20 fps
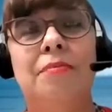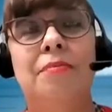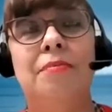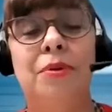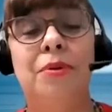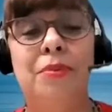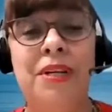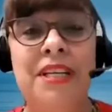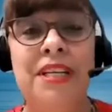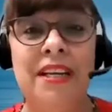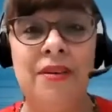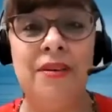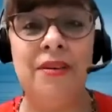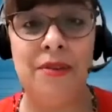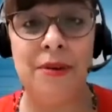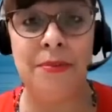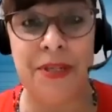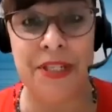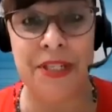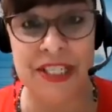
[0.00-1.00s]
but we need
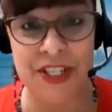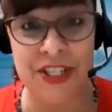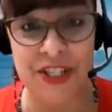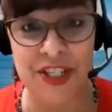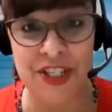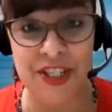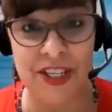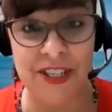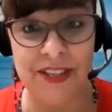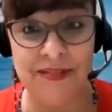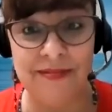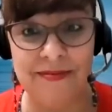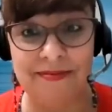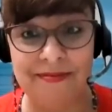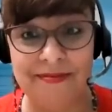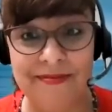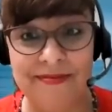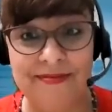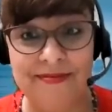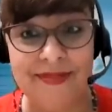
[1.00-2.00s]
repetition.
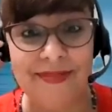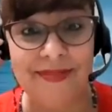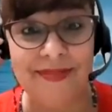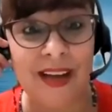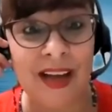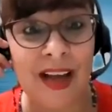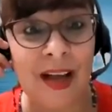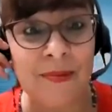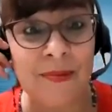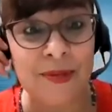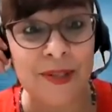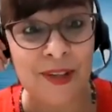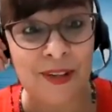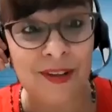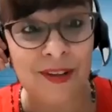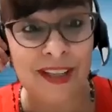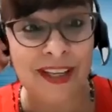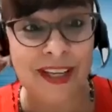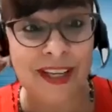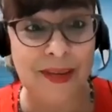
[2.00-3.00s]

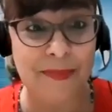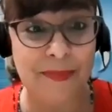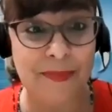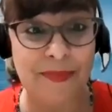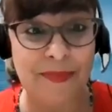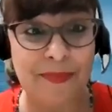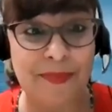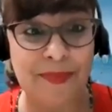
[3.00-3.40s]
Absolutely.